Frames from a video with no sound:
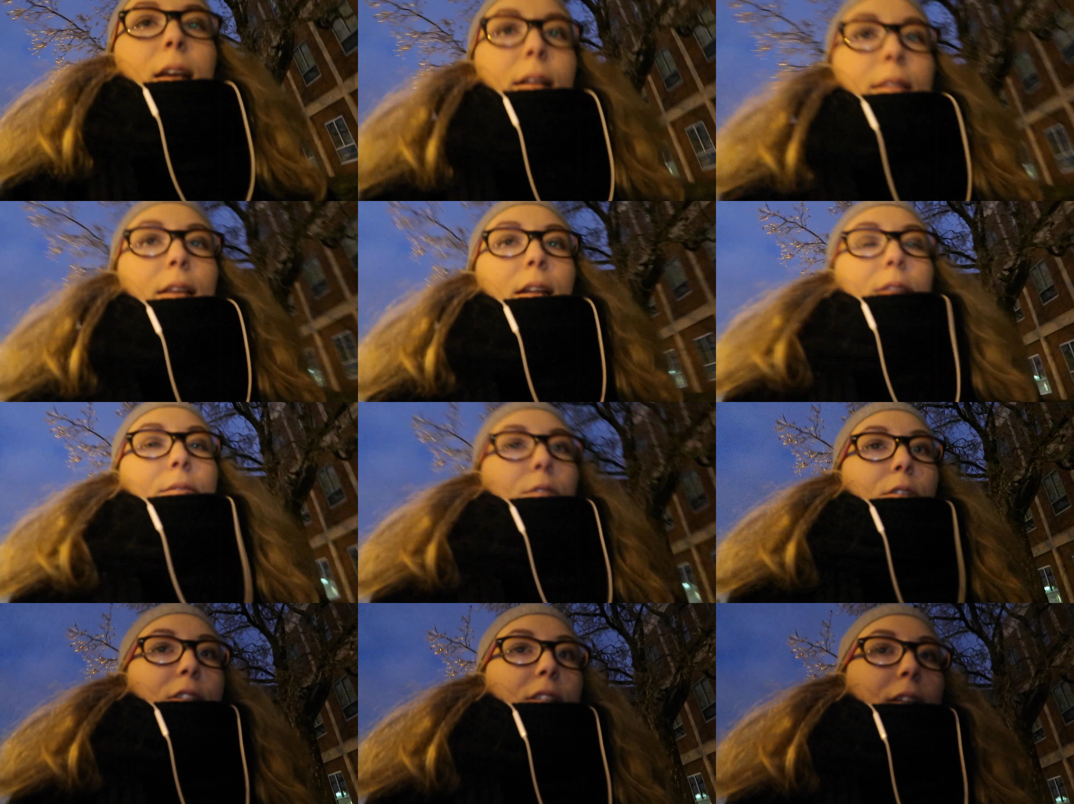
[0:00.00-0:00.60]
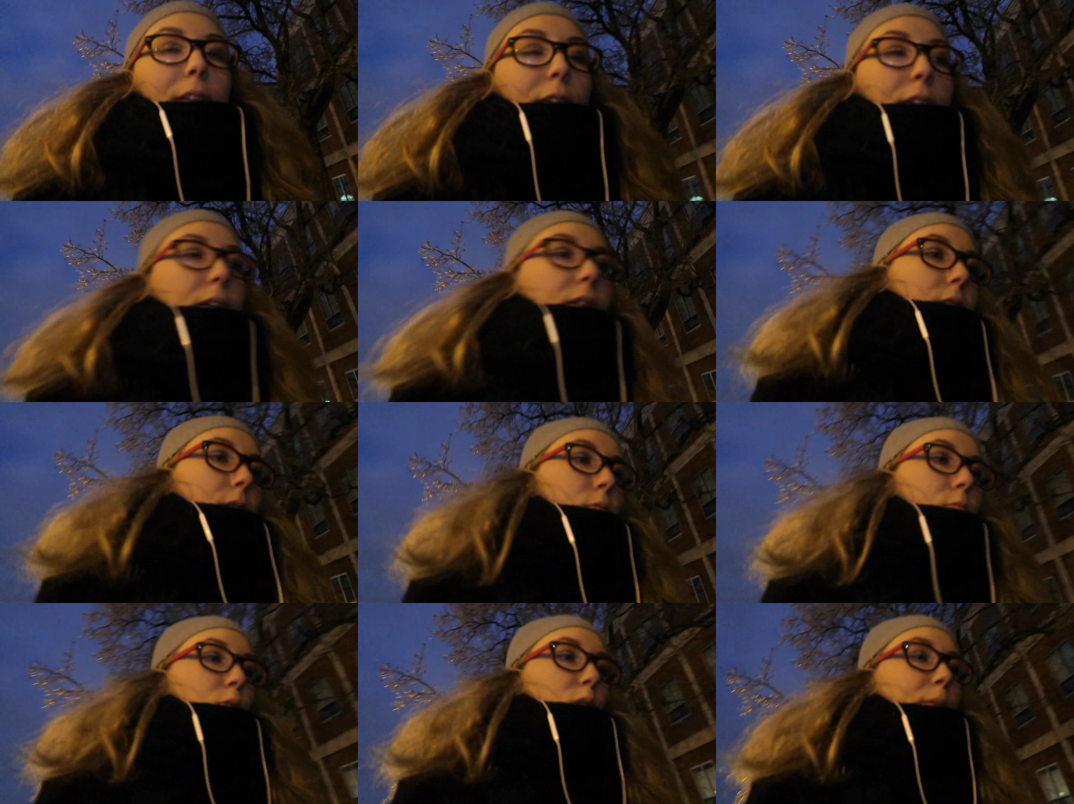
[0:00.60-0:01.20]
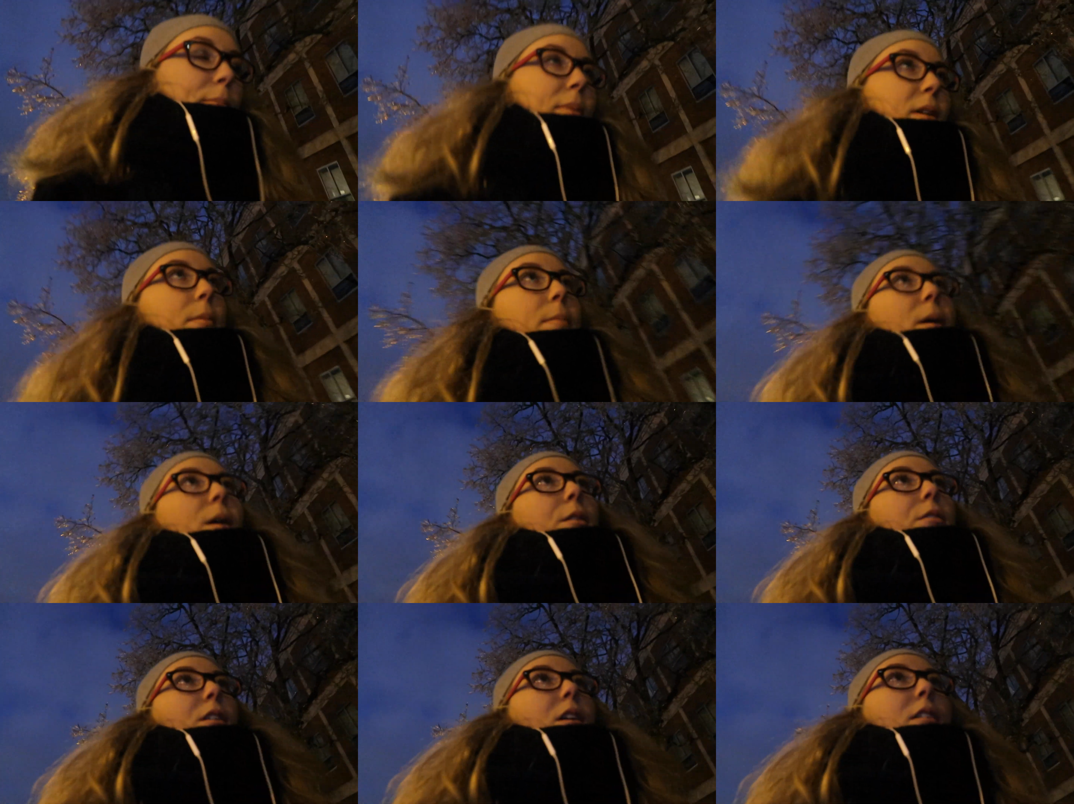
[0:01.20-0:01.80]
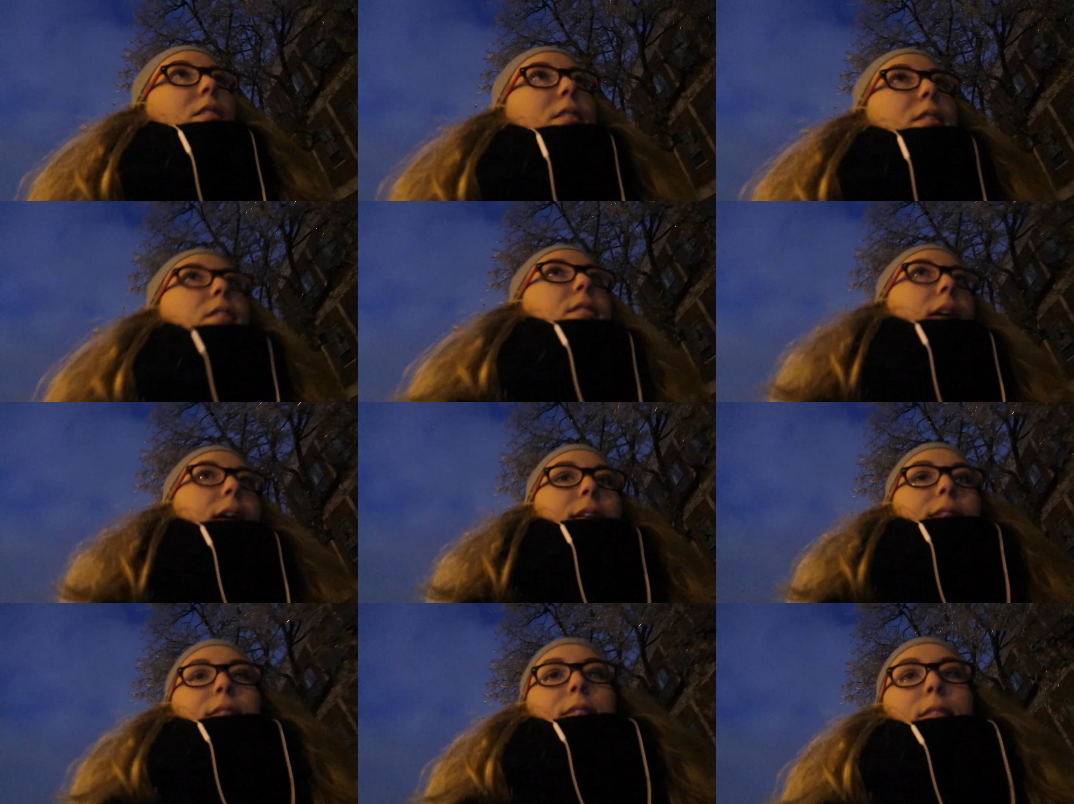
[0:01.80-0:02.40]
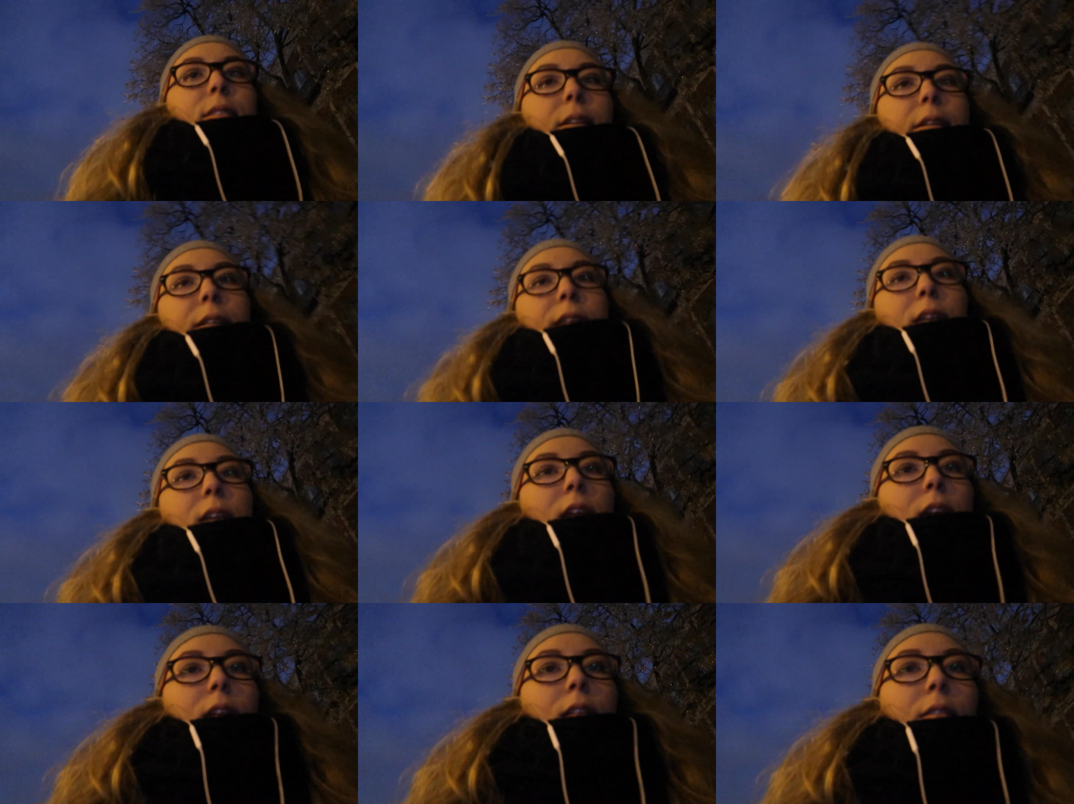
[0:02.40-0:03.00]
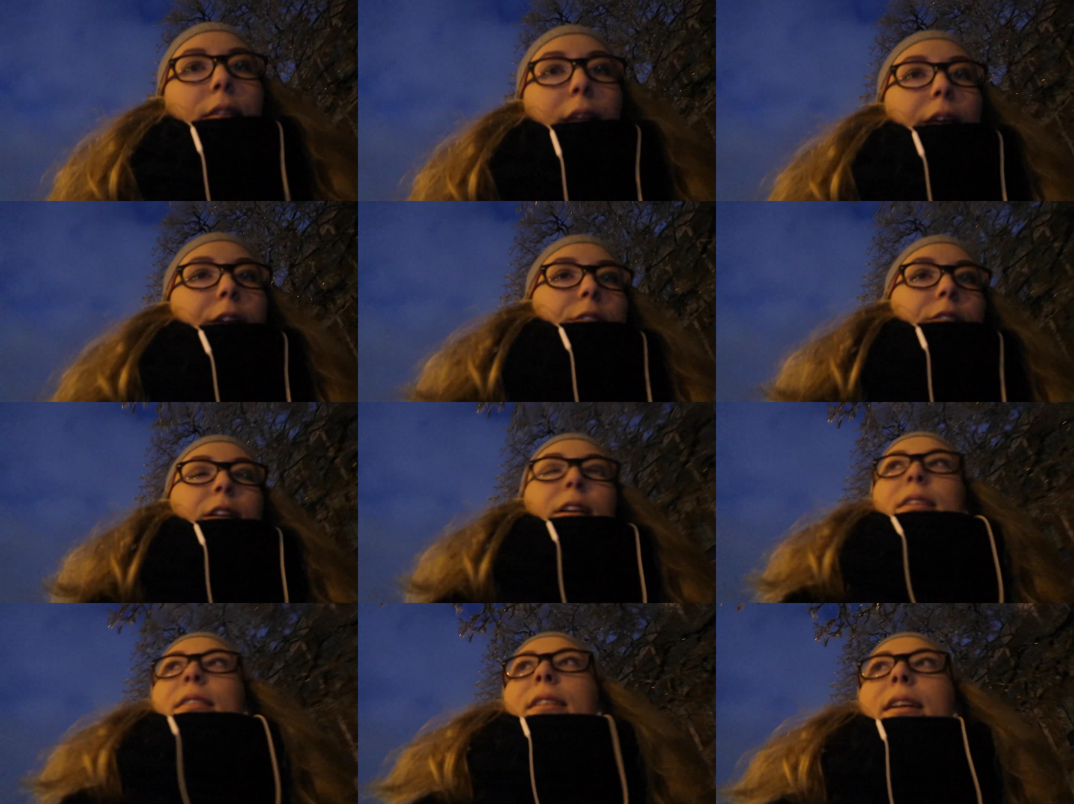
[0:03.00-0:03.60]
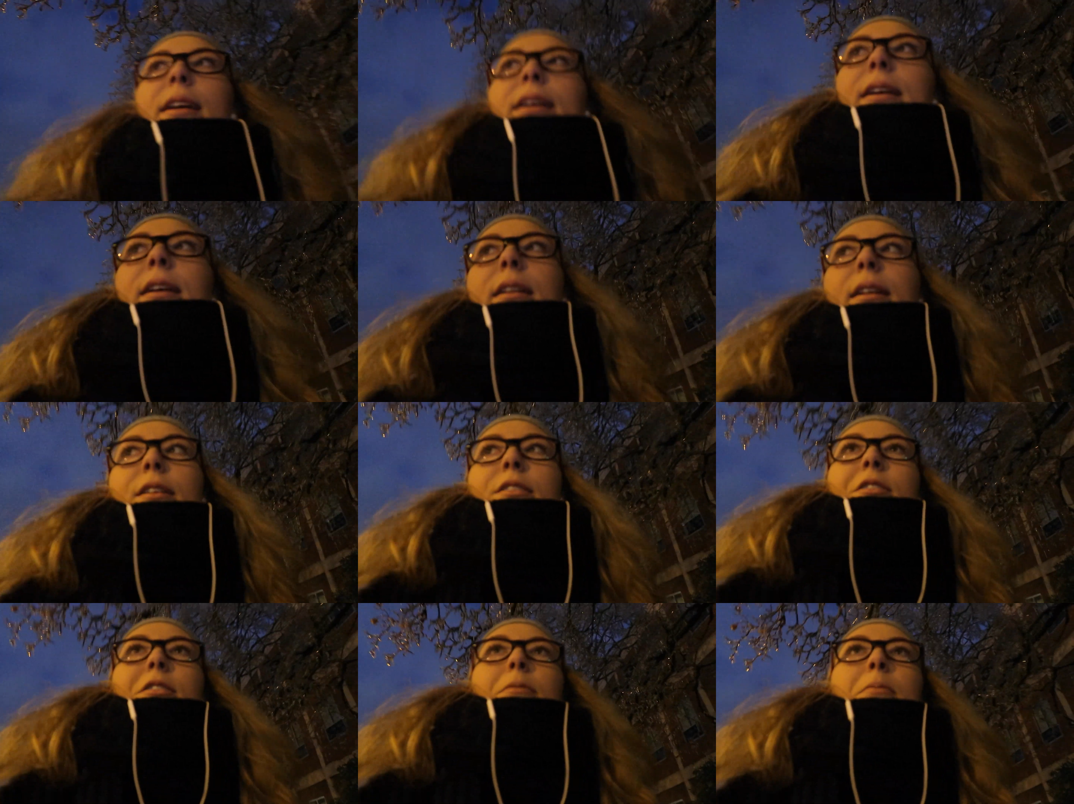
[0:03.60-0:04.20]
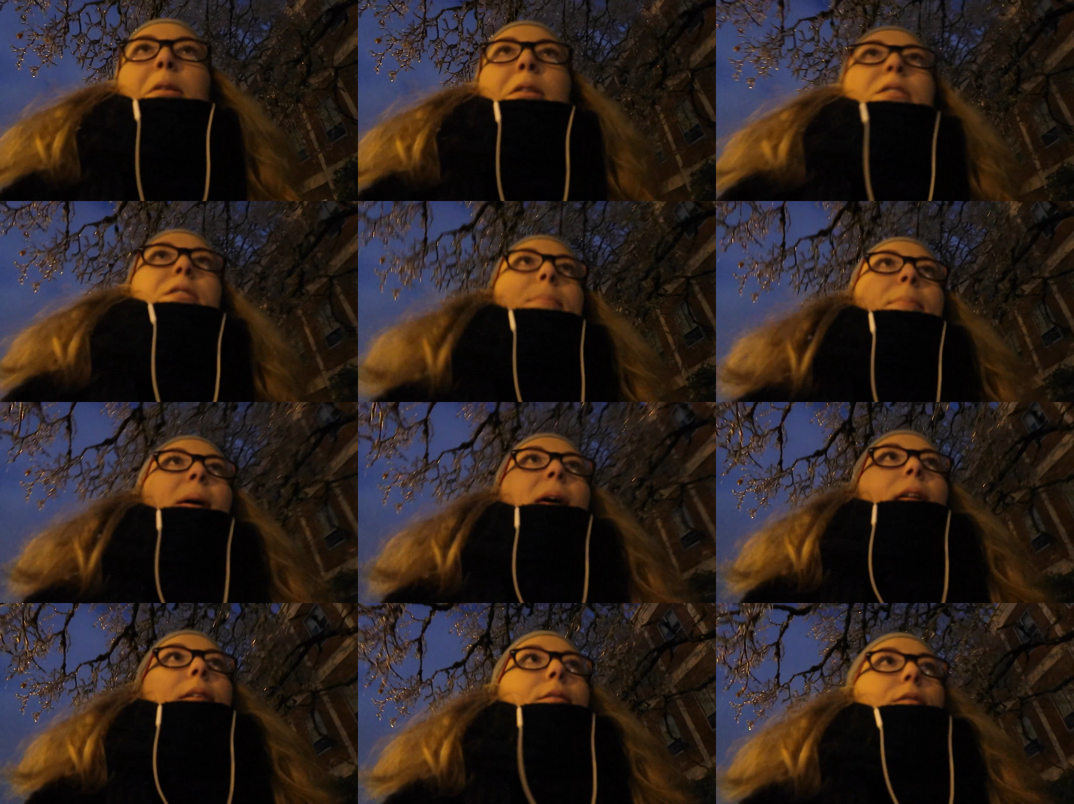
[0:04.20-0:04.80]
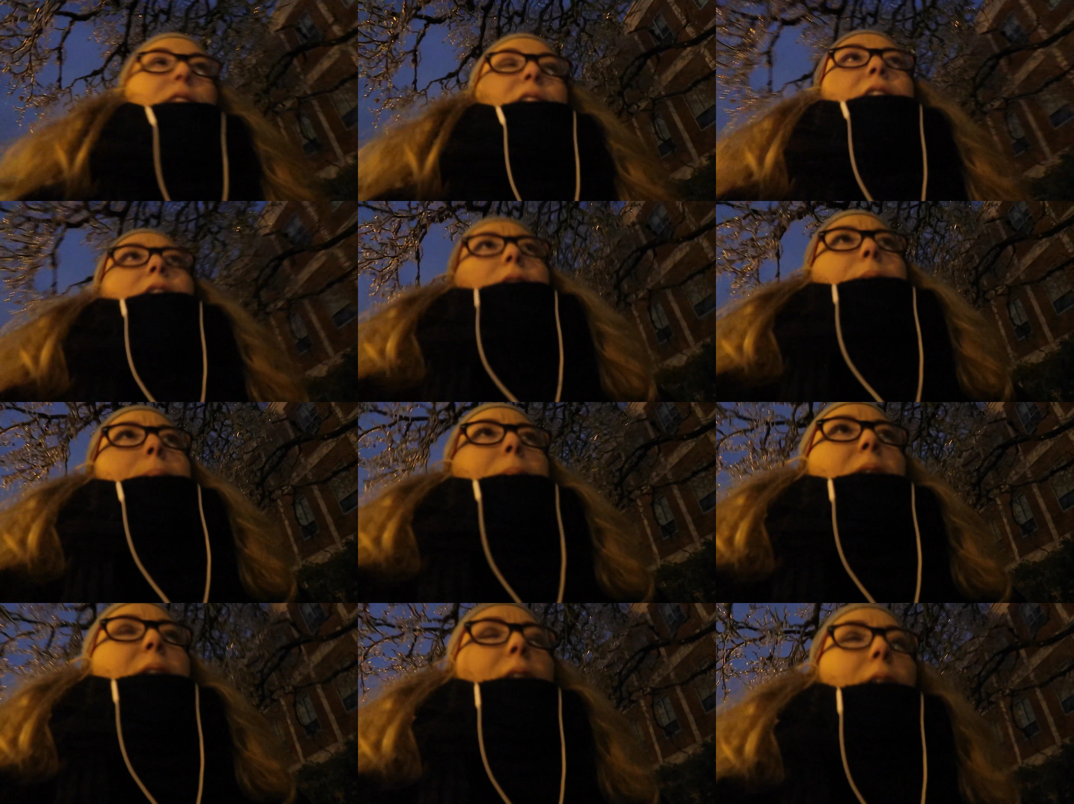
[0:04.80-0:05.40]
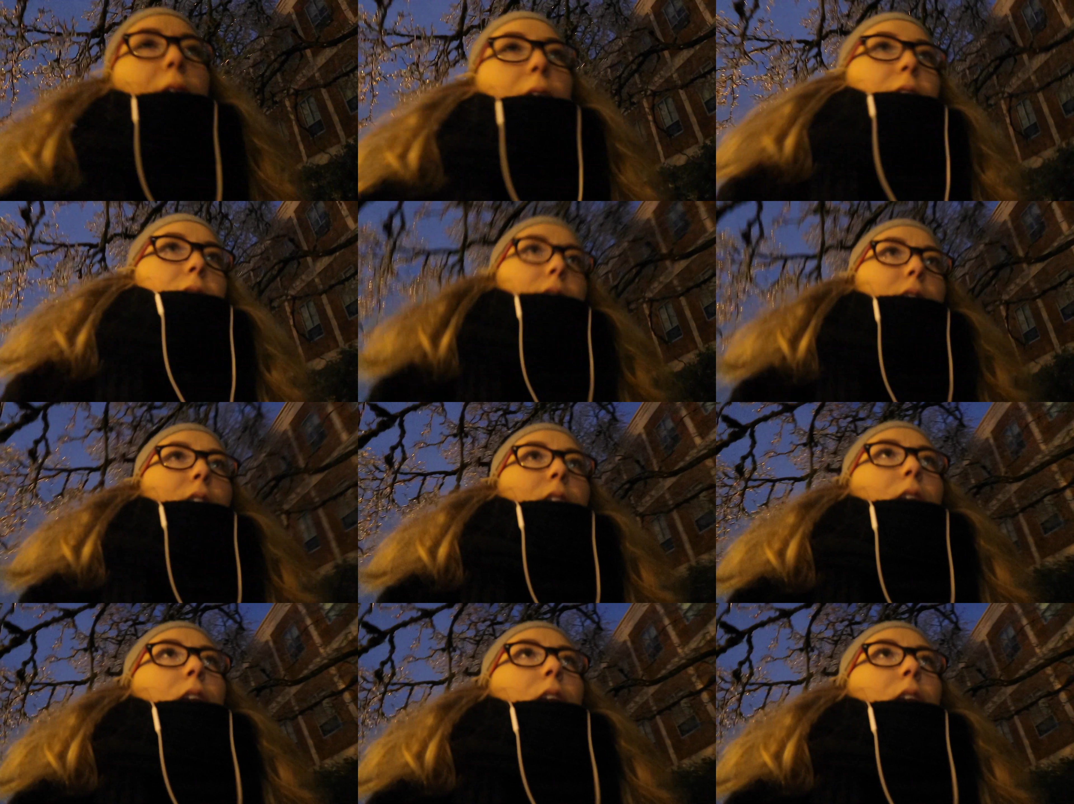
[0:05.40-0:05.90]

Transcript: and then it was like one big power loss later last night, and I just went to bed. It was like at midnight,